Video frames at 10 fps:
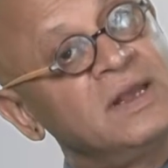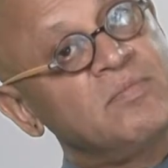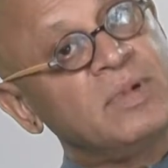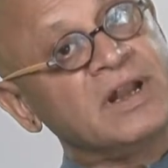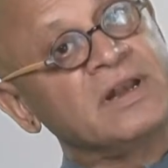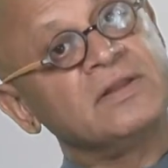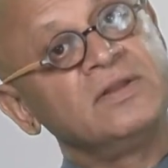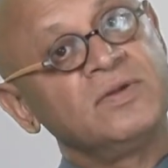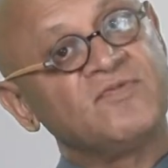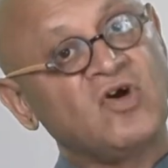but
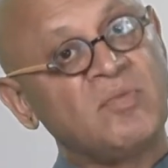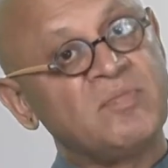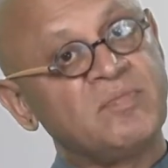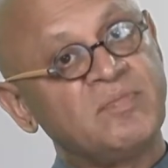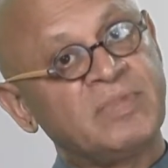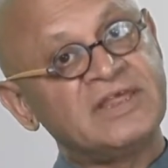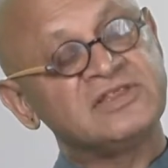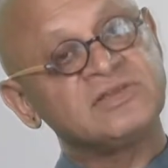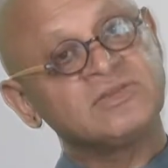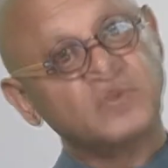from
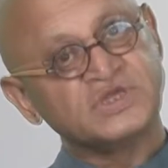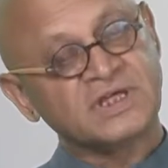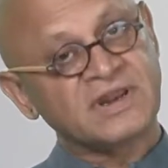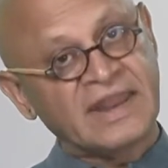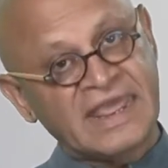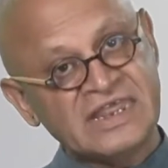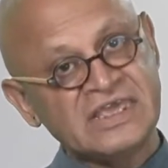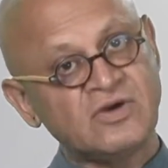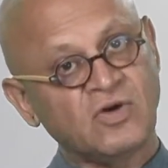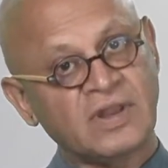places which are
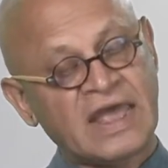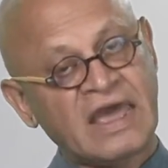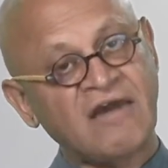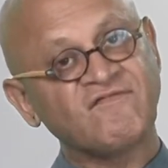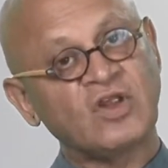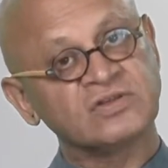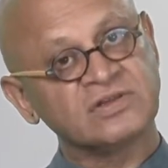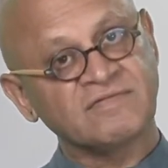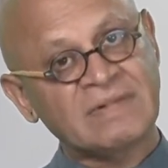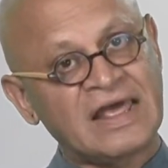rainy or have lots
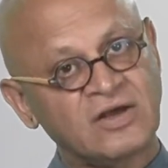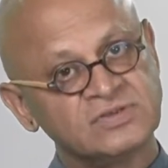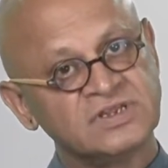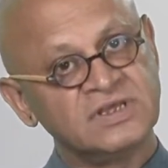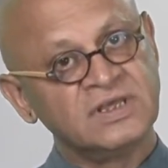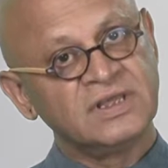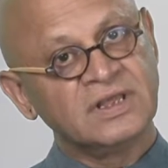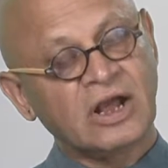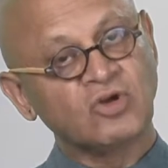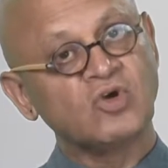of clouds,
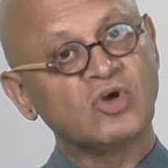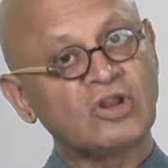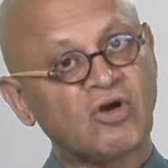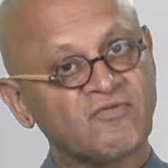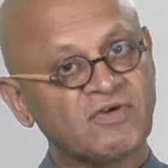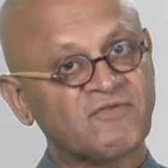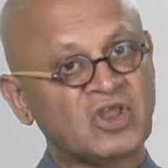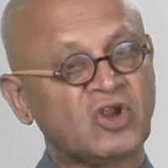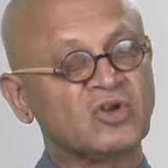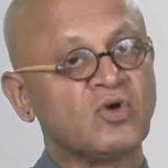outgoing long wave
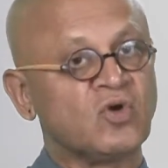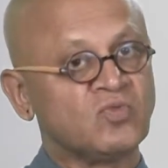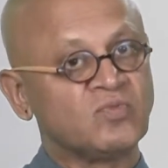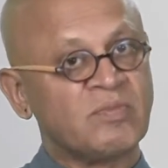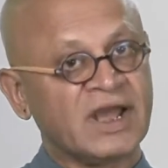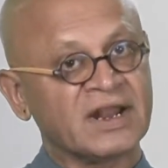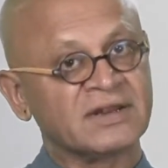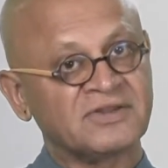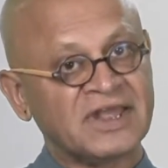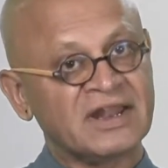cannot go back
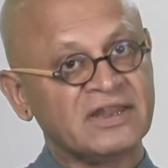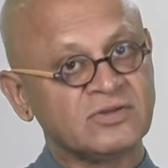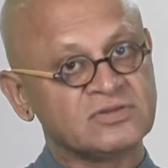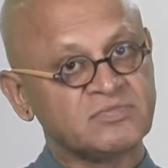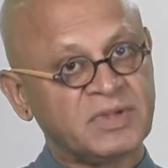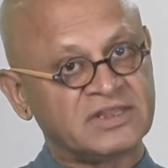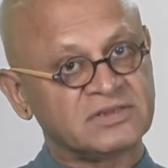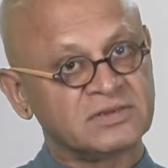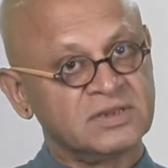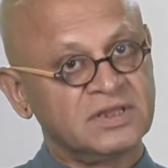directly to
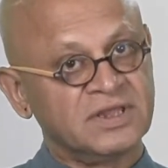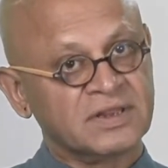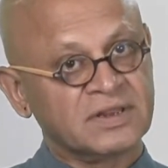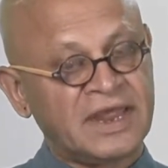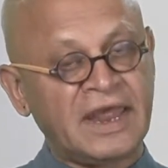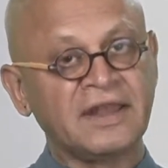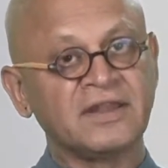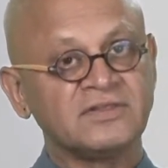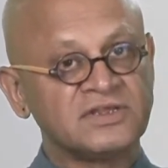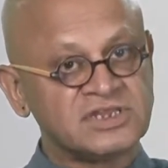space. And
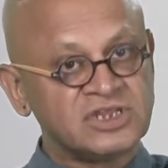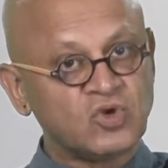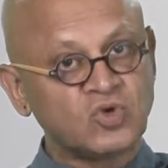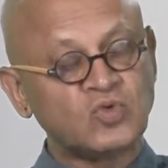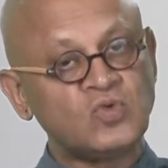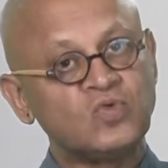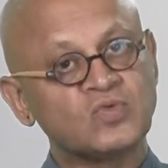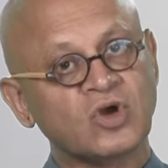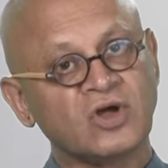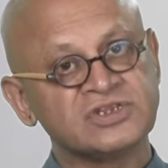the CO2
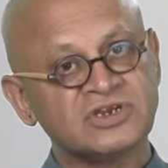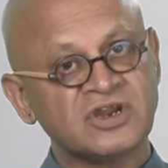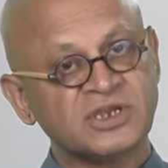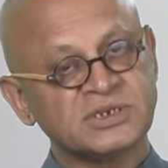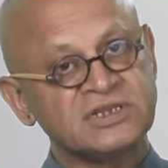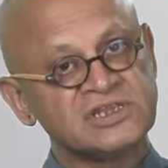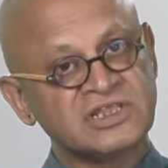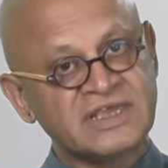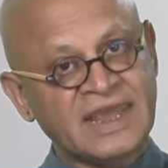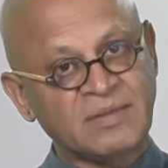concentrations
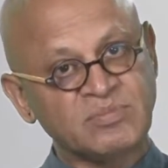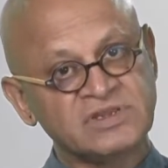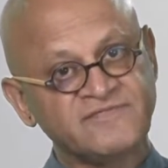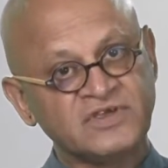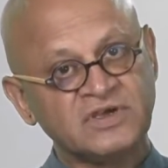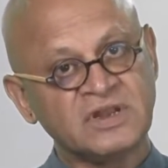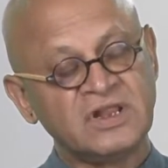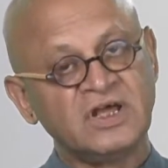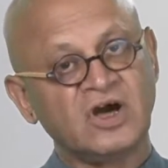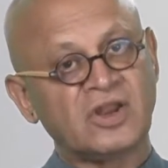in the atmosphere
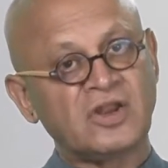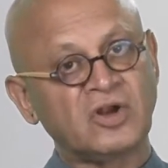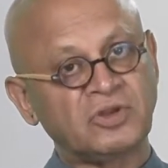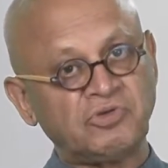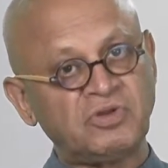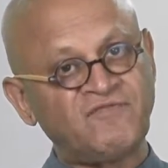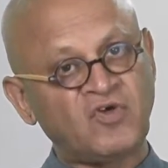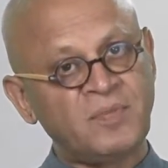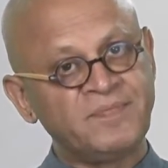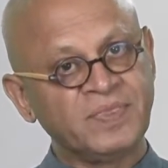are not
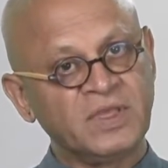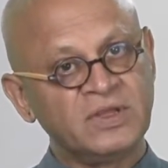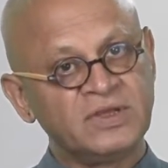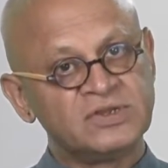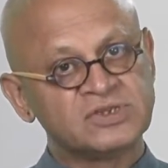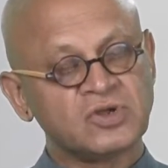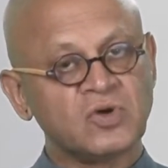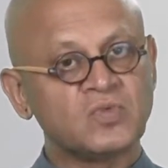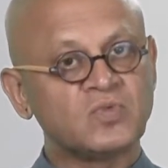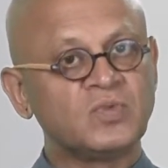uniform. So,